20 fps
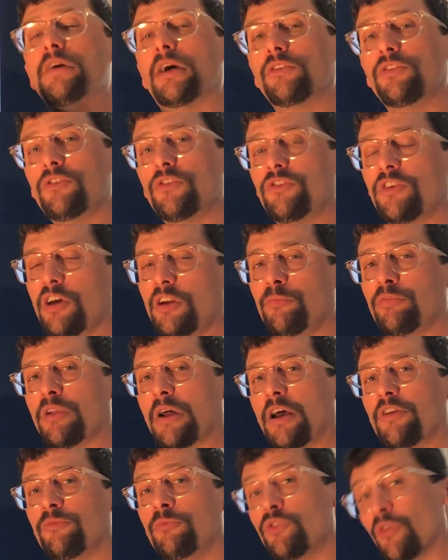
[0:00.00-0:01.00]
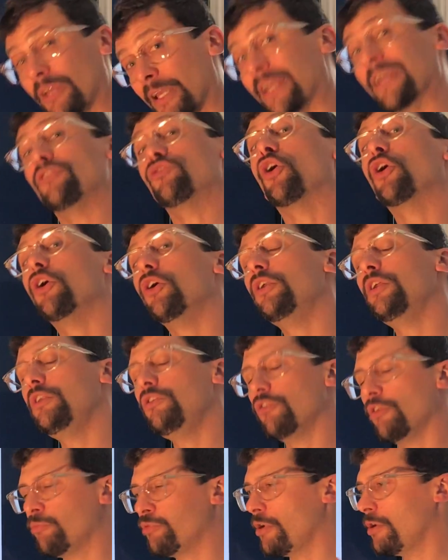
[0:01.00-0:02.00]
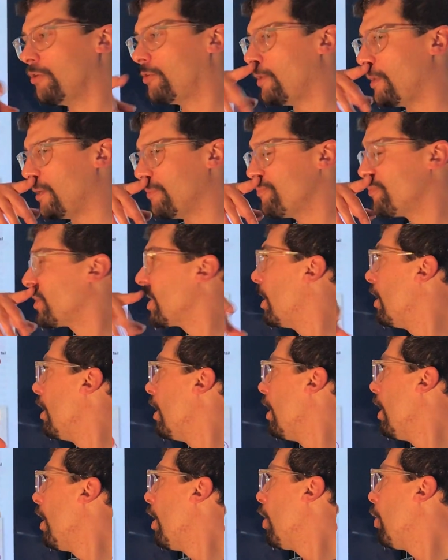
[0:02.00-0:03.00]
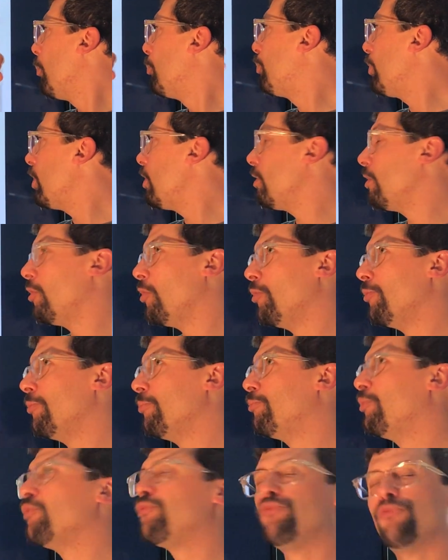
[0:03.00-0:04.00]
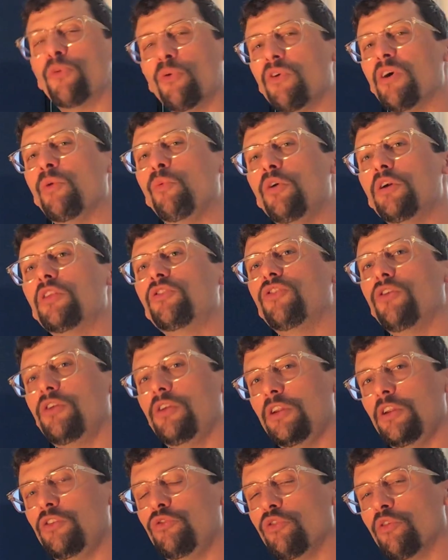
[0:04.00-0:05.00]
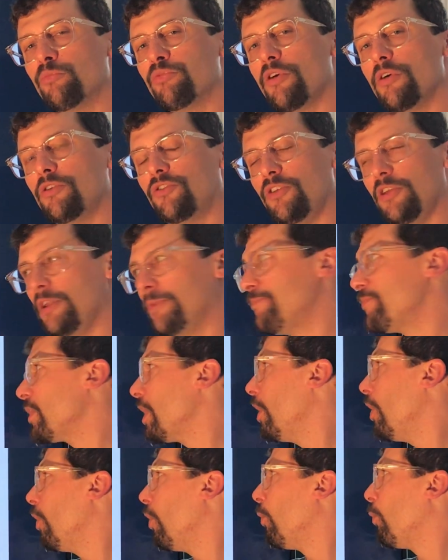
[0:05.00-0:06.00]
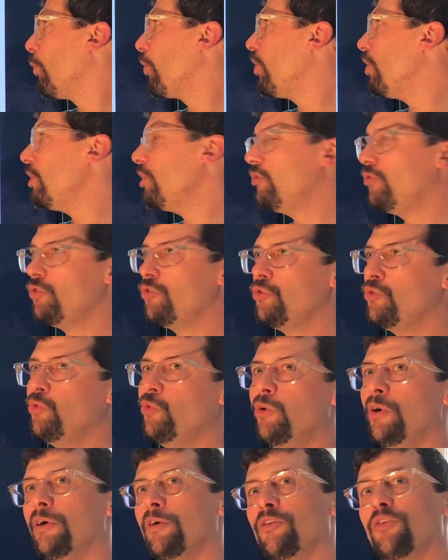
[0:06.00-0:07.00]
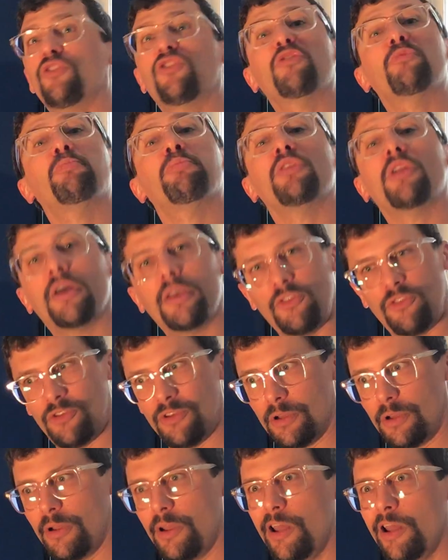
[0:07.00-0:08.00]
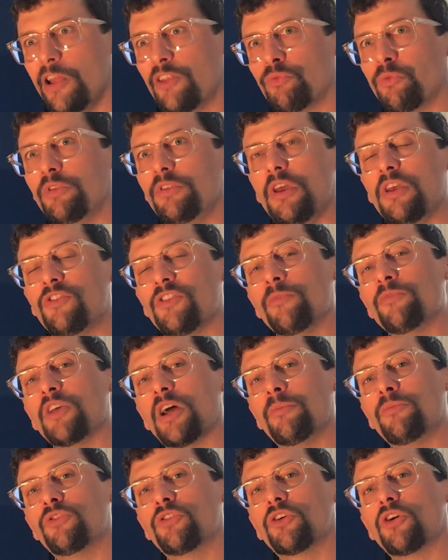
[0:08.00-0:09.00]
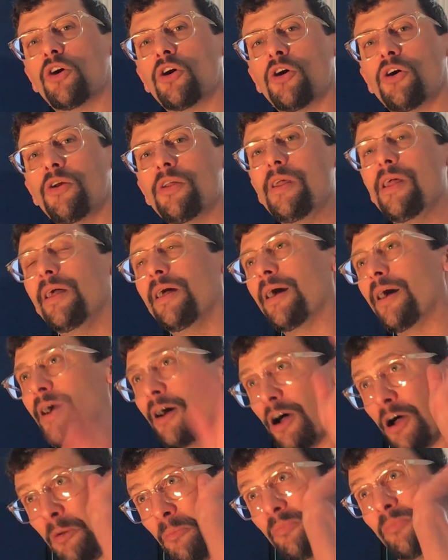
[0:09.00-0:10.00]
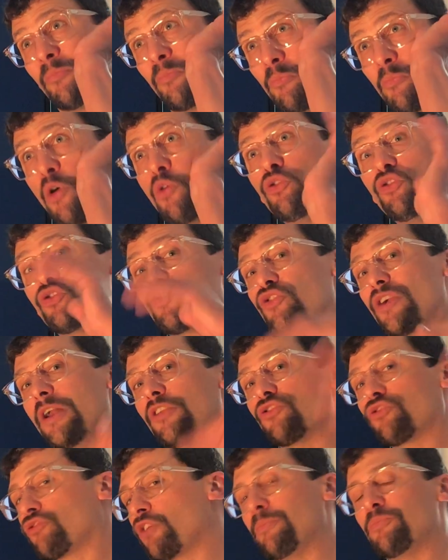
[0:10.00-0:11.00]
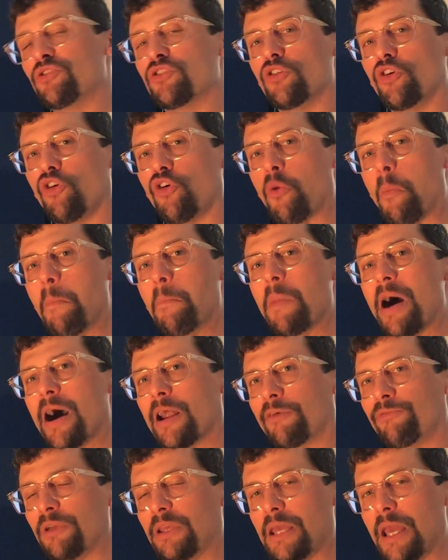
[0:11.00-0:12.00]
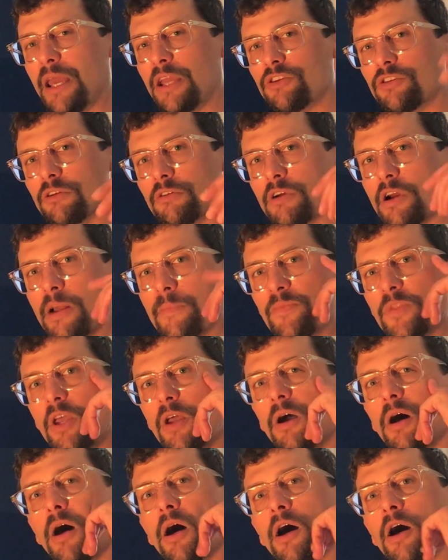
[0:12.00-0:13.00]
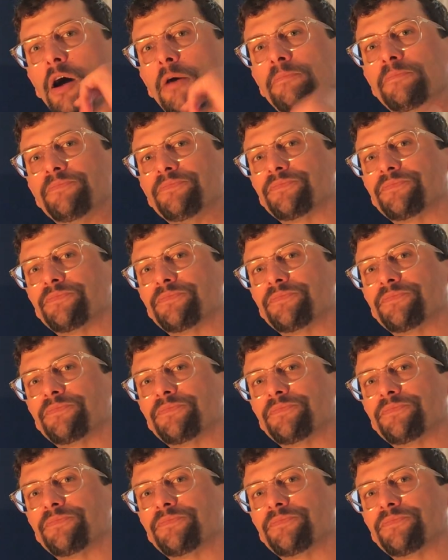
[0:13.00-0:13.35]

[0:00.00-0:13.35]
out to the cytoplasm so it can get turned into a protein. But before I want to turn it into a protein, we're going to do splicing. It's what they sometimes call post-transcriptional modification, right?